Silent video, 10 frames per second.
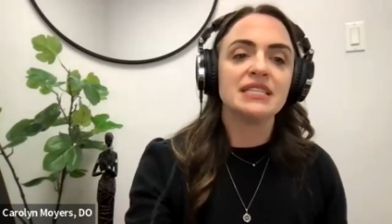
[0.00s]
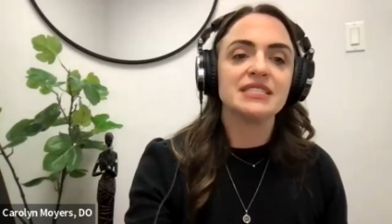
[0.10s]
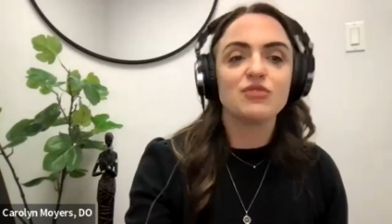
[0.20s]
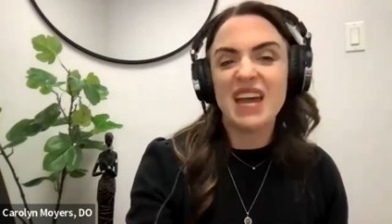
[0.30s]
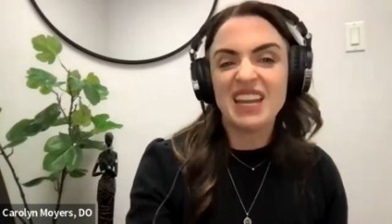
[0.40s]

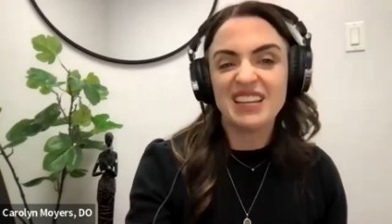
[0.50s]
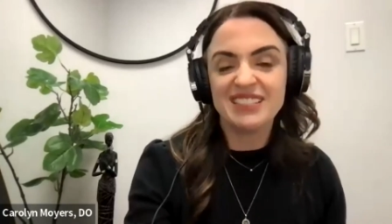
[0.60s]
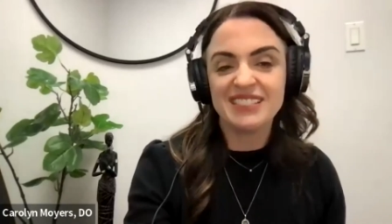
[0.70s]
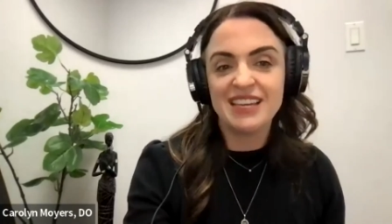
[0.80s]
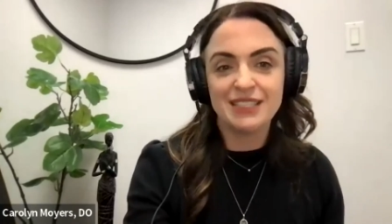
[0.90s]
so that
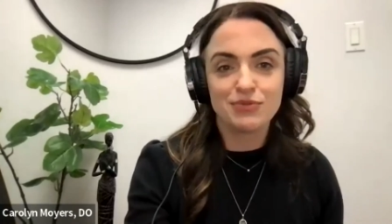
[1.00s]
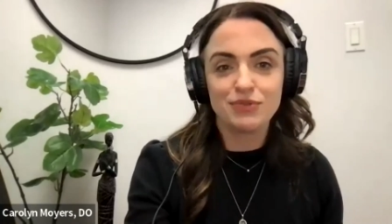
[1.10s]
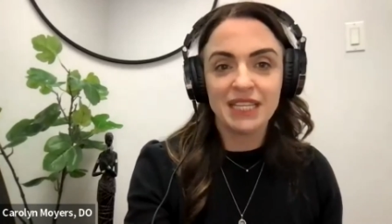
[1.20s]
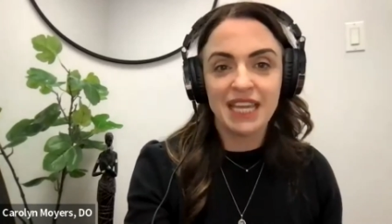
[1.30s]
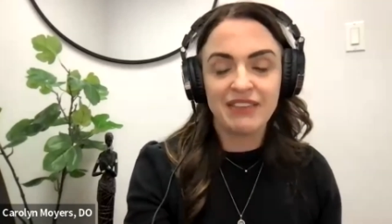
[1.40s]
is
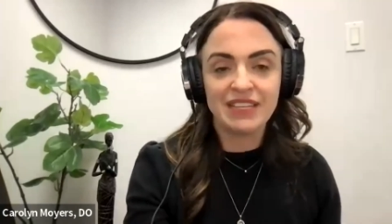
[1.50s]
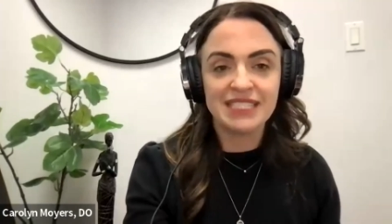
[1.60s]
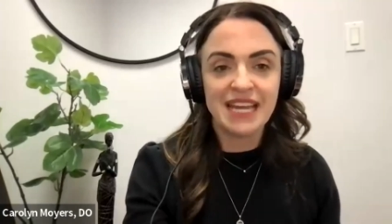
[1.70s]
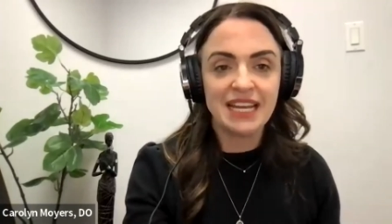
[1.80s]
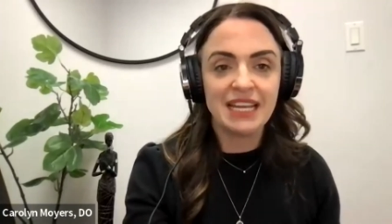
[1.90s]
really kind of
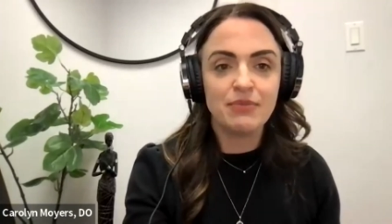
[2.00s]
exciting